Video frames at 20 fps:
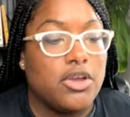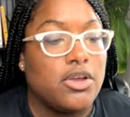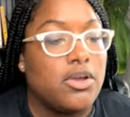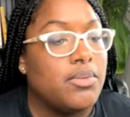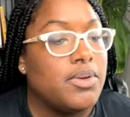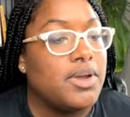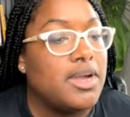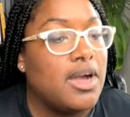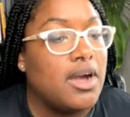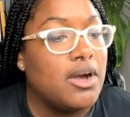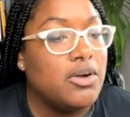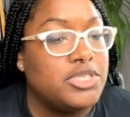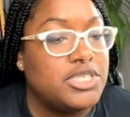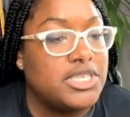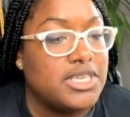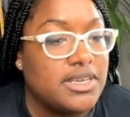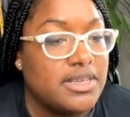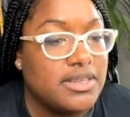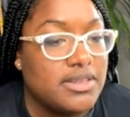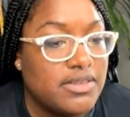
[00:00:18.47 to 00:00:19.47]
career
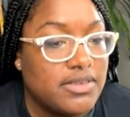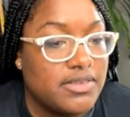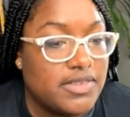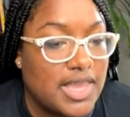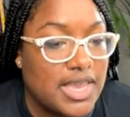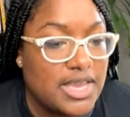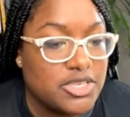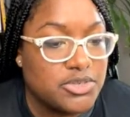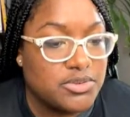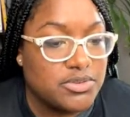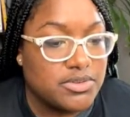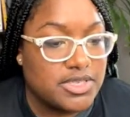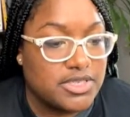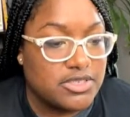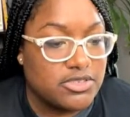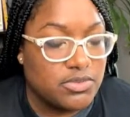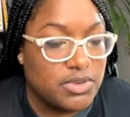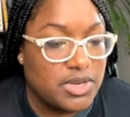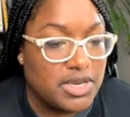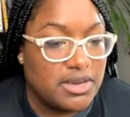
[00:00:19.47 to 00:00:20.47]
coaching schedules
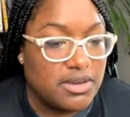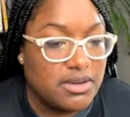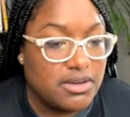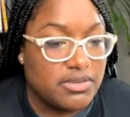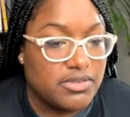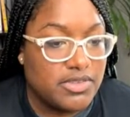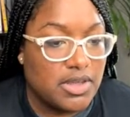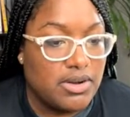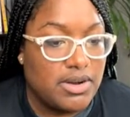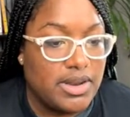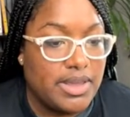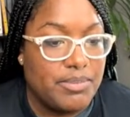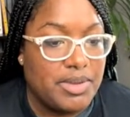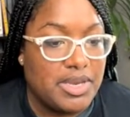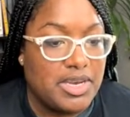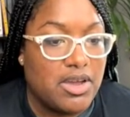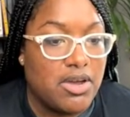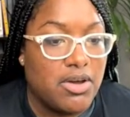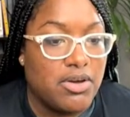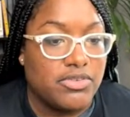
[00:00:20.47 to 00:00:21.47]
as well. So let
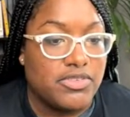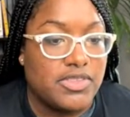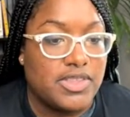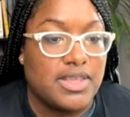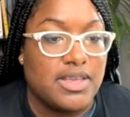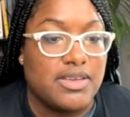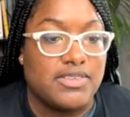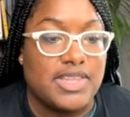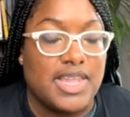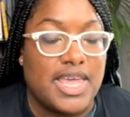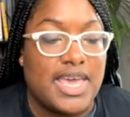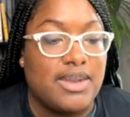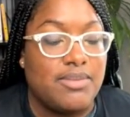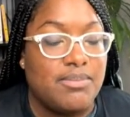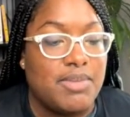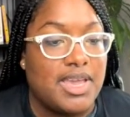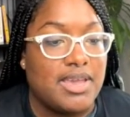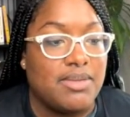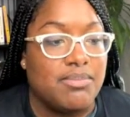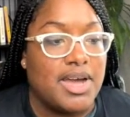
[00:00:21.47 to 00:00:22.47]
me know. Slide in
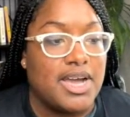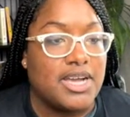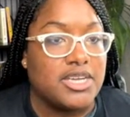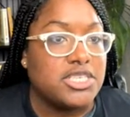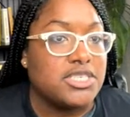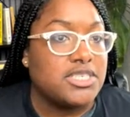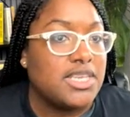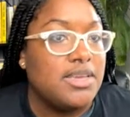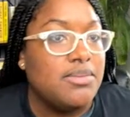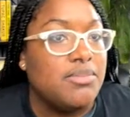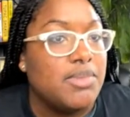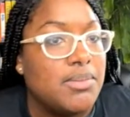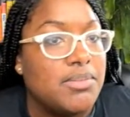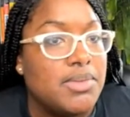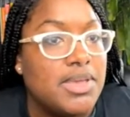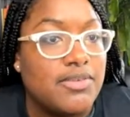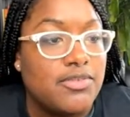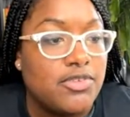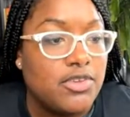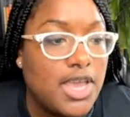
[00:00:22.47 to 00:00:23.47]
my inbox. Just email
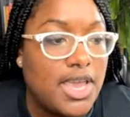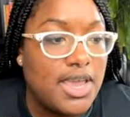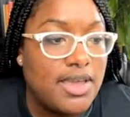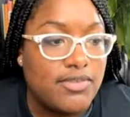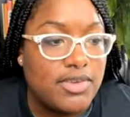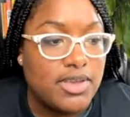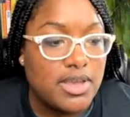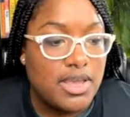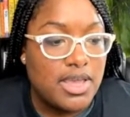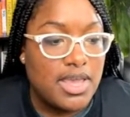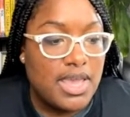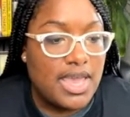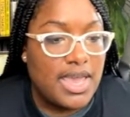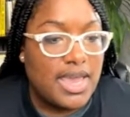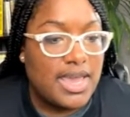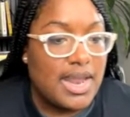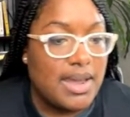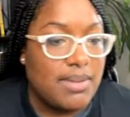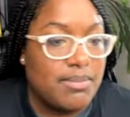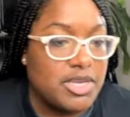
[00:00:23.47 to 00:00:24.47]
me if you haven't,
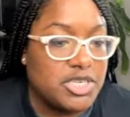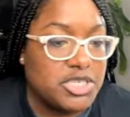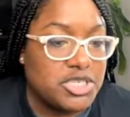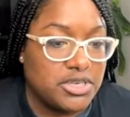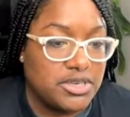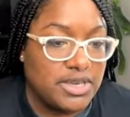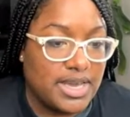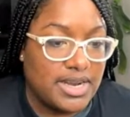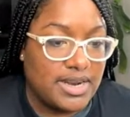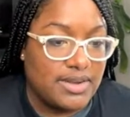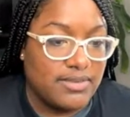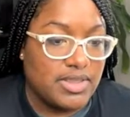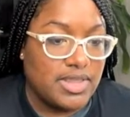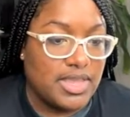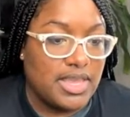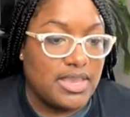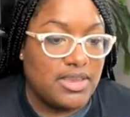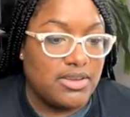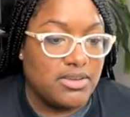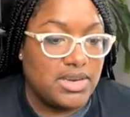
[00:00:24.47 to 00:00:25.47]
and I'll make sure you got
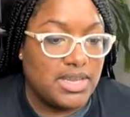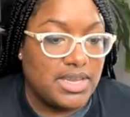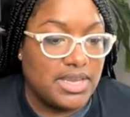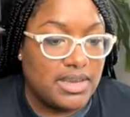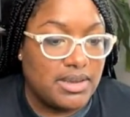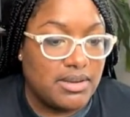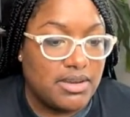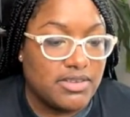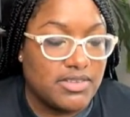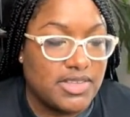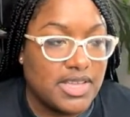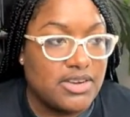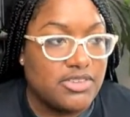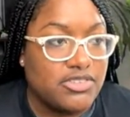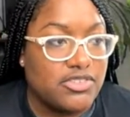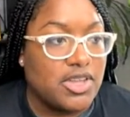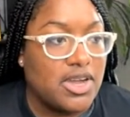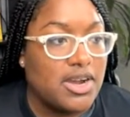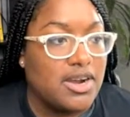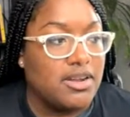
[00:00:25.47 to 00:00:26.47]
everything you need because that'll
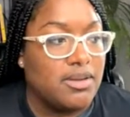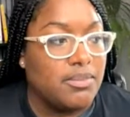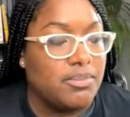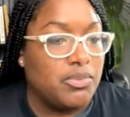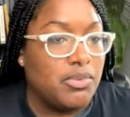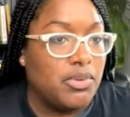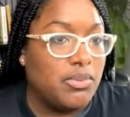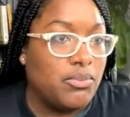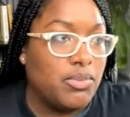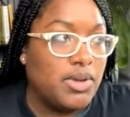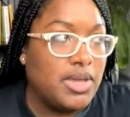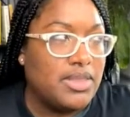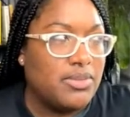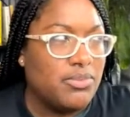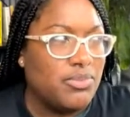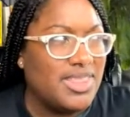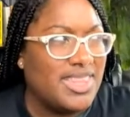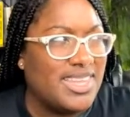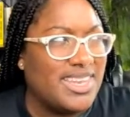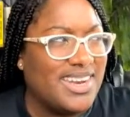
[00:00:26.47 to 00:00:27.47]
start up
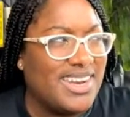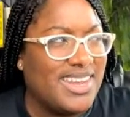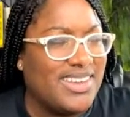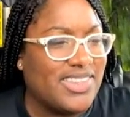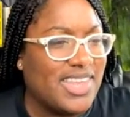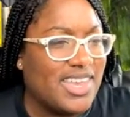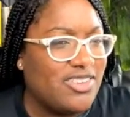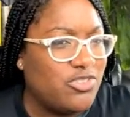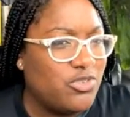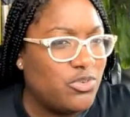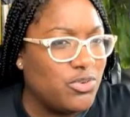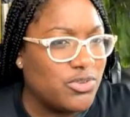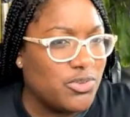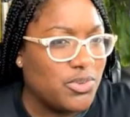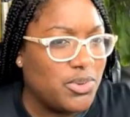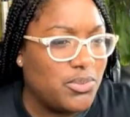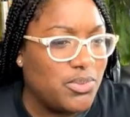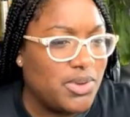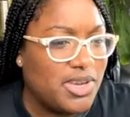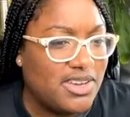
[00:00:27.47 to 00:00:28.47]
within the next like 2 or
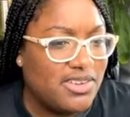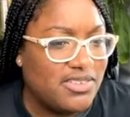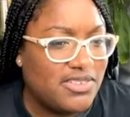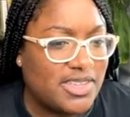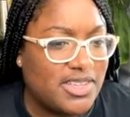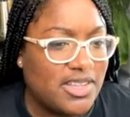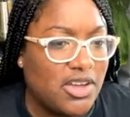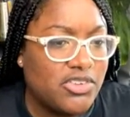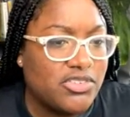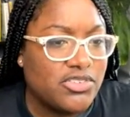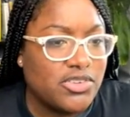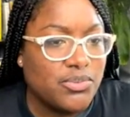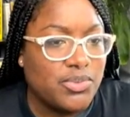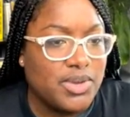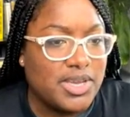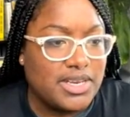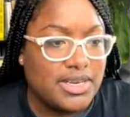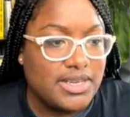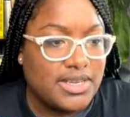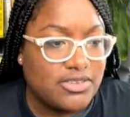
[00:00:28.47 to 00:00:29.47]
3 weeks. Those are
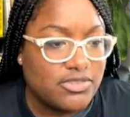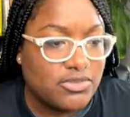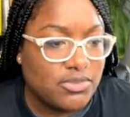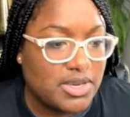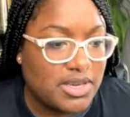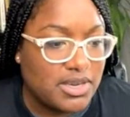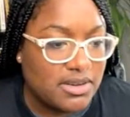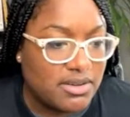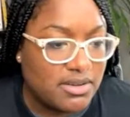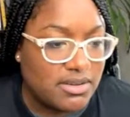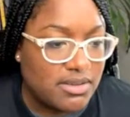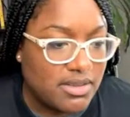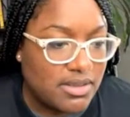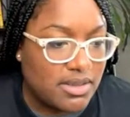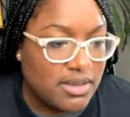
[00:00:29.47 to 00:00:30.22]
weekly as well.